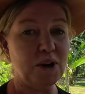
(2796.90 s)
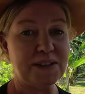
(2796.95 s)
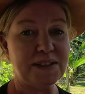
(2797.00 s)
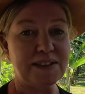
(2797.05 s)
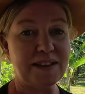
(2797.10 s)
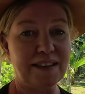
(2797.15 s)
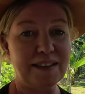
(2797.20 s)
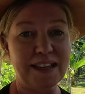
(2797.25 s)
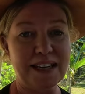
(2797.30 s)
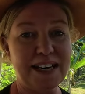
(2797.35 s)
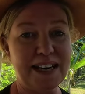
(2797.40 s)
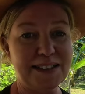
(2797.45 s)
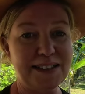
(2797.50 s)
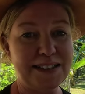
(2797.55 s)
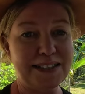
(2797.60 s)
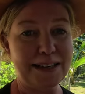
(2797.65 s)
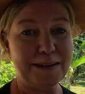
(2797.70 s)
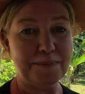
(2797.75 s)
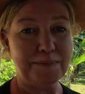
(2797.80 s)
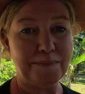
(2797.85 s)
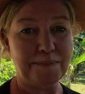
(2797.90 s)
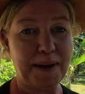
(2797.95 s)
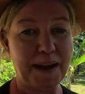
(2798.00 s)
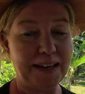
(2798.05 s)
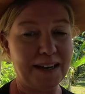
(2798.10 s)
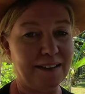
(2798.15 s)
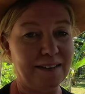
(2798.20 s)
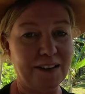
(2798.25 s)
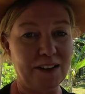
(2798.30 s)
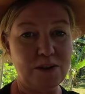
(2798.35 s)
not saying the nesting
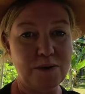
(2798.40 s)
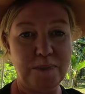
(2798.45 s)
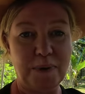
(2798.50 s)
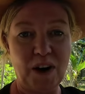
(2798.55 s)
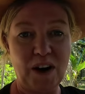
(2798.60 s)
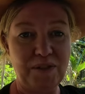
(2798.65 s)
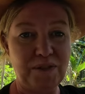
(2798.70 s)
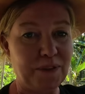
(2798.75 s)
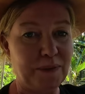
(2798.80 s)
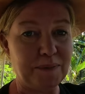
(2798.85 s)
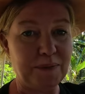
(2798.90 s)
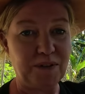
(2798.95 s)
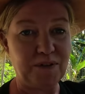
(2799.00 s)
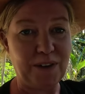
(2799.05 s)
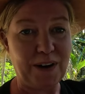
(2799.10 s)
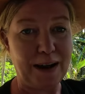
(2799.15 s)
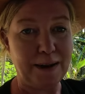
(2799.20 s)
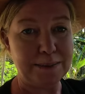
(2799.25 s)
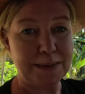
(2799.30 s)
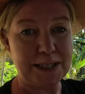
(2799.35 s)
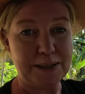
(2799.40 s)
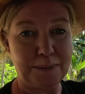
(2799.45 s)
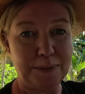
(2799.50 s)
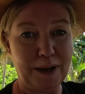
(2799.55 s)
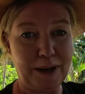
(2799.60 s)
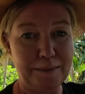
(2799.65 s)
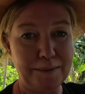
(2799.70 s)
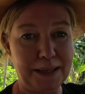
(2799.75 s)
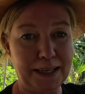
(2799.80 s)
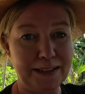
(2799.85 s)
bedding that you buy from the farm
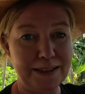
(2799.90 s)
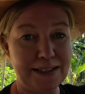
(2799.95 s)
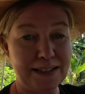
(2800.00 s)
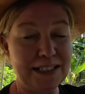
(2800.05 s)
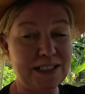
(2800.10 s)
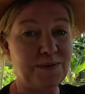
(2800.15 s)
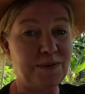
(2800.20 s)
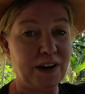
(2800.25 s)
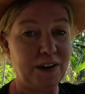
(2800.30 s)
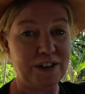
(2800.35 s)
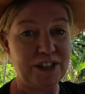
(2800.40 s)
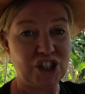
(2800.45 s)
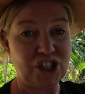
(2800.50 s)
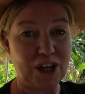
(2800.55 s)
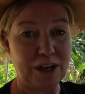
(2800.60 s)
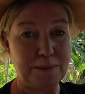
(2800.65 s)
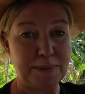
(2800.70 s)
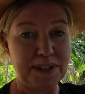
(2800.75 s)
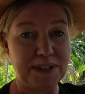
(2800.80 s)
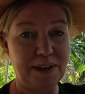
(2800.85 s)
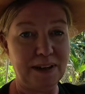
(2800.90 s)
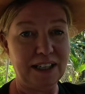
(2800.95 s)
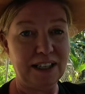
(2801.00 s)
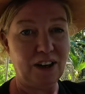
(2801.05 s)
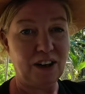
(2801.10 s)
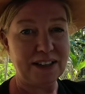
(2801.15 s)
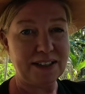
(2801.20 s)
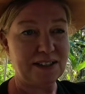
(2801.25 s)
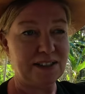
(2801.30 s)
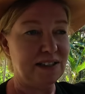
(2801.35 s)
supply place is very cheap. It's only
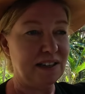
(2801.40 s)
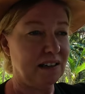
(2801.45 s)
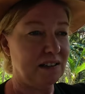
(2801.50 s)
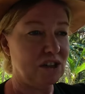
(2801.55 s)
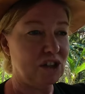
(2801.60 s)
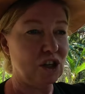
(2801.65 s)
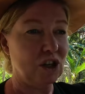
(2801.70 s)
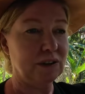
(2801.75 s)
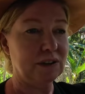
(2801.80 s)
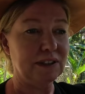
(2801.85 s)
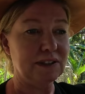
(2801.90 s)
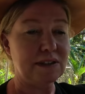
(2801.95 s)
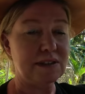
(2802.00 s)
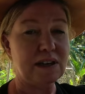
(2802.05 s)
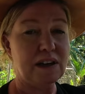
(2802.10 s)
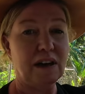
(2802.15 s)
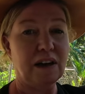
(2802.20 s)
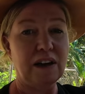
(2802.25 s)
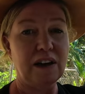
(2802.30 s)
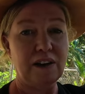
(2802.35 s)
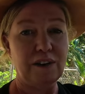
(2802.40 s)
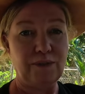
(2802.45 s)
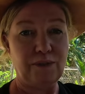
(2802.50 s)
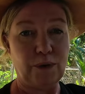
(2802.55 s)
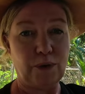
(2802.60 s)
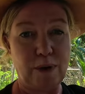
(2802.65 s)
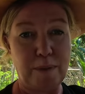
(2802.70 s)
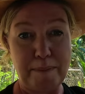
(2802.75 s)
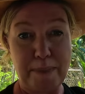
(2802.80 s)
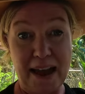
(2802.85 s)
like $6
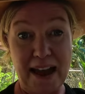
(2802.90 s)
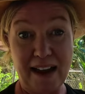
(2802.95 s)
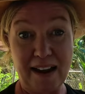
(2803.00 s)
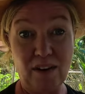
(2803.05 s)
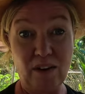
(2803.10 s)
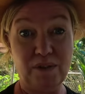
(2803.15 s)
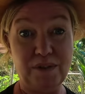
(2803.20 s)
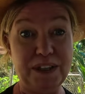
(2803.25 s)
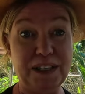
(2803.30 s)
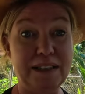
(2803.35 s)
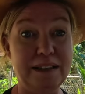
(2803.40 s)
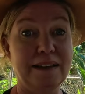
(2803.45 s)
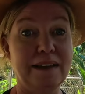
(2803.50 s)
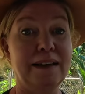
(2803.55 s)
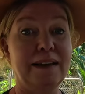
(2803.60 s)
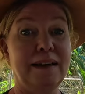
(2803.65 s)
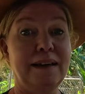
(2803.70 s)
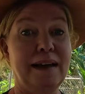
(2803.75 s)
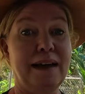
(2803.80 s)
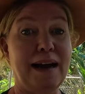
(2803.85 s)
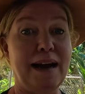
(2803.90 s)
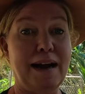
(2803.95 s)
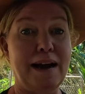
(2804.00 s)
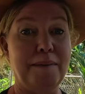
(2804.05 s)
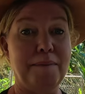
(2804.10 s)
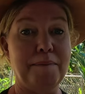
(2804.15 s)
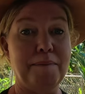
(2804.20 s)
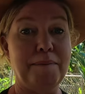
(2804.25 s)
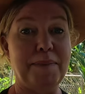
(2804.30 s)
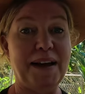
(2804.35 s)
for a bag of it.
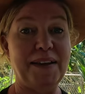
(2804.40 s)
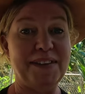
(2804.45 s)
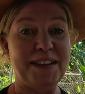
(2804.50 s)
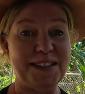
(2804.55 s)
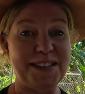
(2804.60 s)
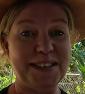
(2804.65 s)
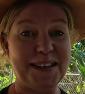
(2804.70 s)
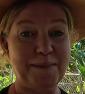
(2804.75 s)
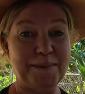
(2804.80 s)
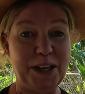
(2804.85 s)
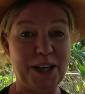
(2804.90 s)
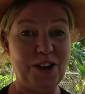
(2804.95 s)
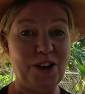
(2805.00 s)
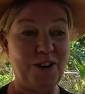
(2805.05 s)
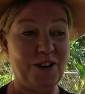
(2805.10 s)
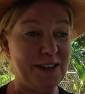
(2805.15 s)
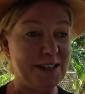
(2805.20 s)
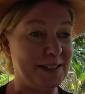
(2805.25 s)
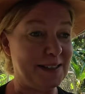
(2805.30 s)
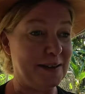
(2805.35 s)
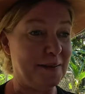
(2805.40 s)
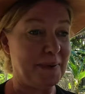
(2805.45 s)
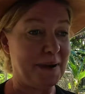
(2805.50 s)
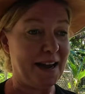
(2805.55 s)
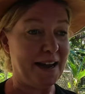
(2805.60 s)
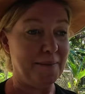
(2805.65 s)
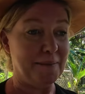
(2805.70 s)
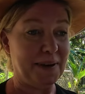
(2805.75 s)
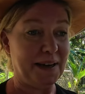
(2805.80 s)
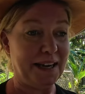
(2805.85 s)
Um, but there's something nice
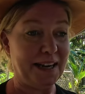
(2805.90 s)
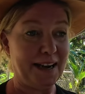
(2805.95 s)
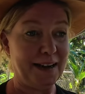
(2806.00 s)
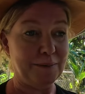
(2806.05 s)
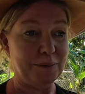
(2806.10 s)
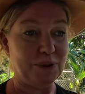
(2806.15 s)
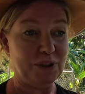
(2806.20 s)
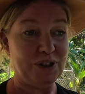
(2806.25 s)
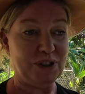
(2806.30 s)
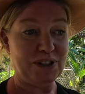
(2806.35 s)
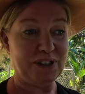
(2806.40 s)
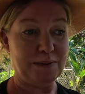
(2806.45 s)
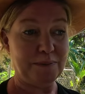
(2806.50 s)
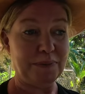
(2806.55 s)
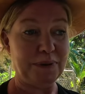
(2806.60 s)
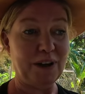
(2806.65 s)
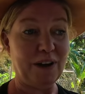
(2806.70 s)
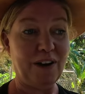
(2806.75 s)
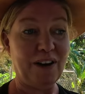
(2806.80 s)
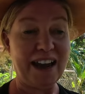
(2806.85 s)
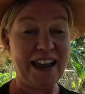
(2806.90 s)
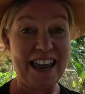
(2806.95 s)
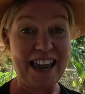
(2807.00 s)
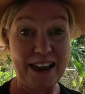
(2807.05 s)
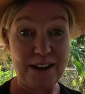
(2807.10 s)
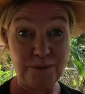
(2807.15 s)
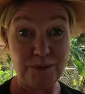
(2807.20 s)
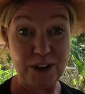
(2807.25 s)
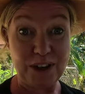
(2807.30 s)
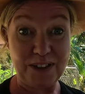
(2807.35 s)
about being able to supply
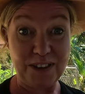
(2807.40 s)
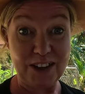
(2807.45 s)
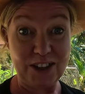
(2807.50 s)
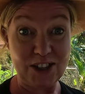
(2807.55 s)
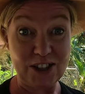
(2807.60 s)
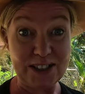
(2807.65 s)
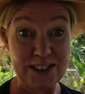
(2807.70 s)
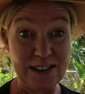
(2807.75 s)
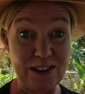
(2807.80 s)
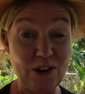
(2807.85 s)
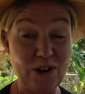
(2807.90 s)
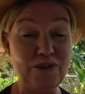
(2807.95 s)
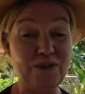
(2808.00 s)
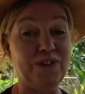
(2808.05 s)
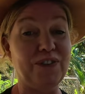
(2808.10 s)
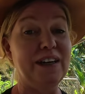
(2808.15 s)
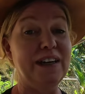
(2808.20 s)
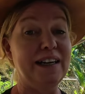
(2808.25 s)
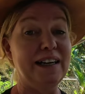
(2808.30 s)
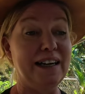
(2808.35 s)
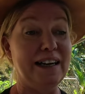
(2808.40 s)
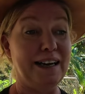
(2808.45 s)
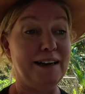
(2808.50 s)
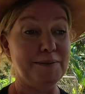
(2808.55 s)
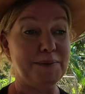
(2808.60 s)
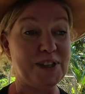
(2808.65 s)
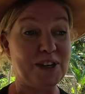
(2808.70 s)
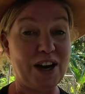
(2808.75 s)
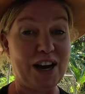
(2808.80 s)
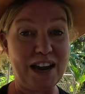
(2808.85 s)
everything yourself.
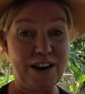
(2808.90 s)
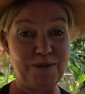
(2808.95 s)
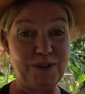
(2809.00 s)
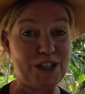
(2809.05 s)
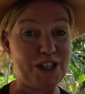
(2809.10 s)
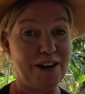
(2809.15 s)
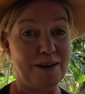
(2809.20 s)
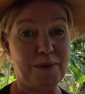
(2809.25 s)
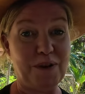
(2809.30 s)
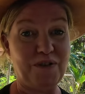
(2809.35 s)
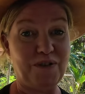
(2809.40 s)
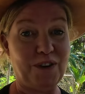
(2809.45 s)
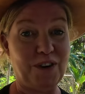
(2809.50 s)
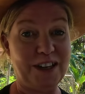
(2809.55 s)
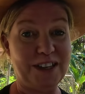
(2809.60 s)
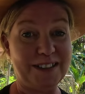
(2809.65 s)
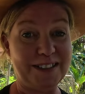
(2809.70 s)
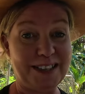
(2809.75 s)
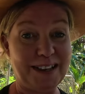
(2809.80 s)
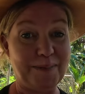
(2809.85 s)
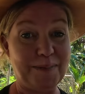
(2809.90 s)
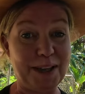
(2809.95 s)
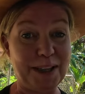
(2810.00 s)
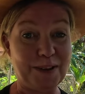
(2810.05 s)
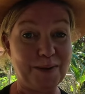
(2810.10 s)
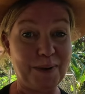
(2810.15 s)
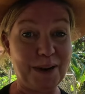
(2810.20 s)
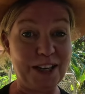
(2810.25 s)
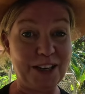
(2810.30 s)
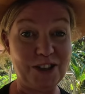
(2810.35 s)
Um, so every time we find something
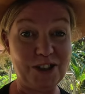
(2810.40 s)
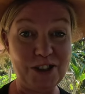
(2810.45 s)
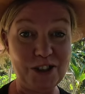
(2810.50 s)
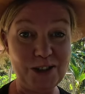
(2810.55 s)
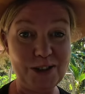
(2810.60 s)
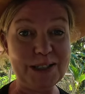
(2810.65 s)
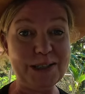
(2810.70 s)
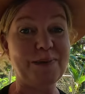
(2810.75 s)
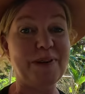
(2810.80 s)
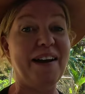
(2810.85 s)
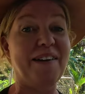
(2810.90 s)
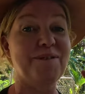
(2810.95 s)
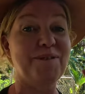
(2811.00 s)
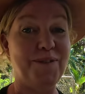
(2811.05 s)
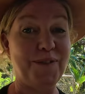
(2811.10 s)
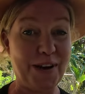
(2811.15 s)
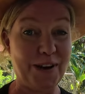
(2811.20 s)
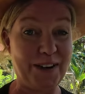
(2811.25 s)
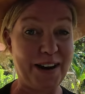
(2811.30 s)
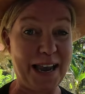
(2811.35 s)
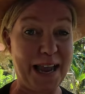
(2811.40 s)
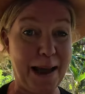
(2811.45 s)
that we can use, we are very